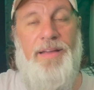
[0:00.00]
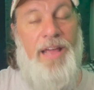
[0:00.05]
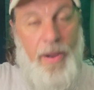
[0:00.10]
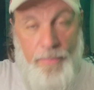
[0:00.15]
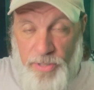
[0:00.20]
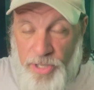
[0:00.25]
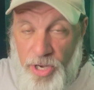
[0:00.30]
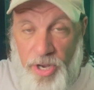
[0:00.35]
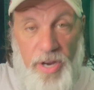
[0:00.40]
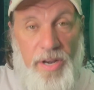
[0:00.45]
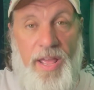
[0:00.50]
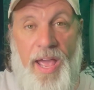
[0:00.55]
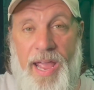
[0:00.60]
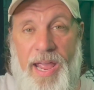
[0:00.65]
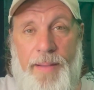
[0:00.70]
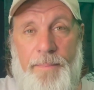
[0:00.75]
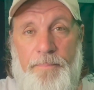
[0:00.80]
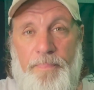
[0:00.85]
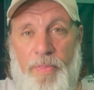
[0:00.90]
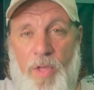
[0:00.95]
It was a good
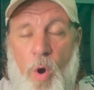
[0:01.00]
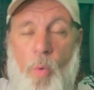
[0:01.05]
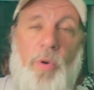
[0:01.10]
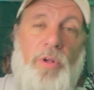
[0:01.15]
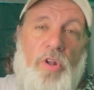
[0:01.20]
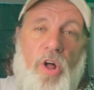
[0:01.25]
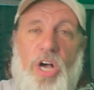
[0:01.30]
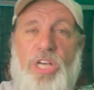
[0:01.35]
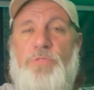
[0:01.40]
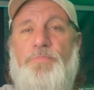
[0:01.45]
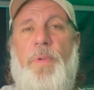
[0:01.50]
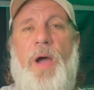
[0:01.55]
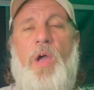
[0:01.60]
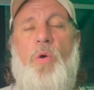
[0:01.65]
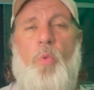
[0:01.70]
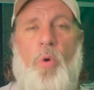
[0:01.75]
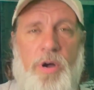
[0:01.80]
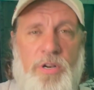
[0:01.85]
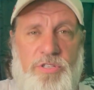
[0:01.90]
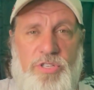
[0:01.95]
game. We lost by
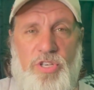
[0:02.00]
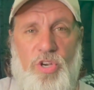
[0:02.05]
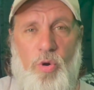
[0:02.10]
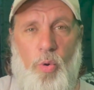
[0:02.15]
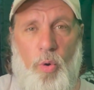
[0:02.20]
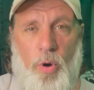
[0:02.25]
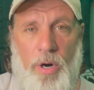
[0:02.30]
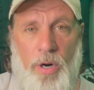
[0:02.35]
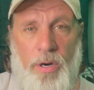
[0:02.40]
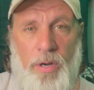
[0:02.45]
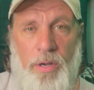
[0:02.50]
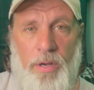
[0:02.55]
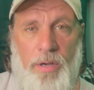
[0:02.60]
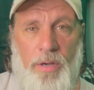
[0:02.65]
one score